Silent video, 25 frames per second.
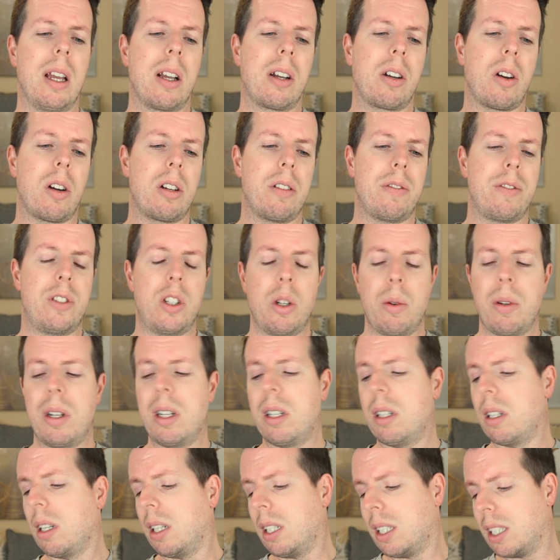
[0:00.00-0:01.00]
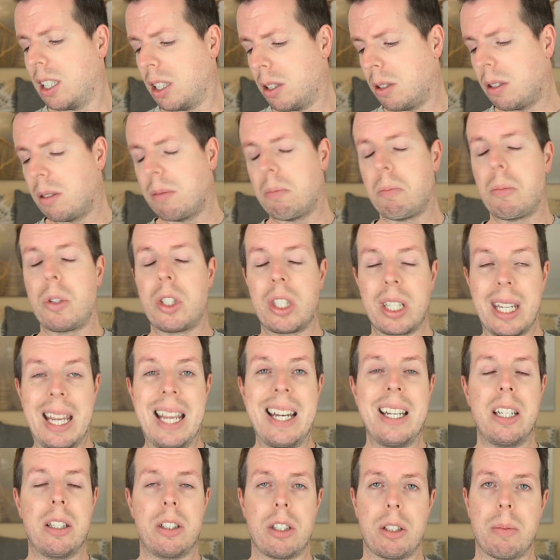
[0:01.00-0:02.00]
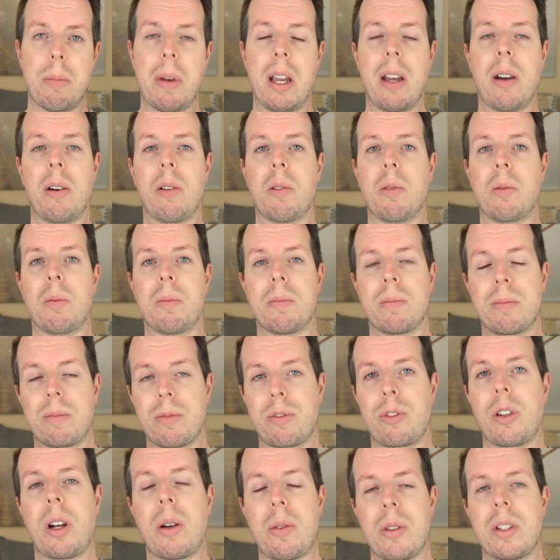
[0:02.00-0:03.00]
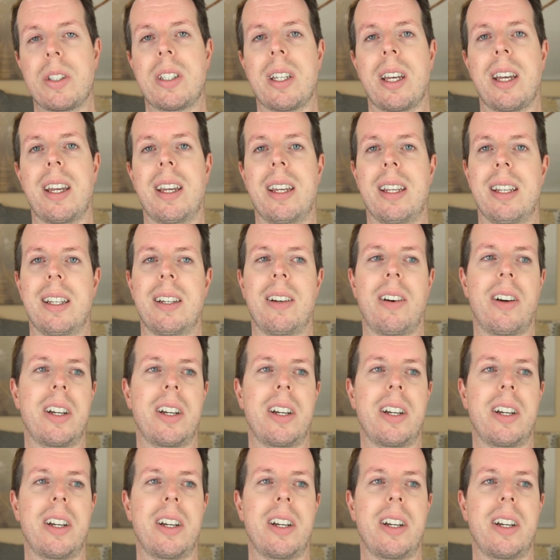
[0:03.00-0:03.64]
kind of doing a skin smell throughout the day,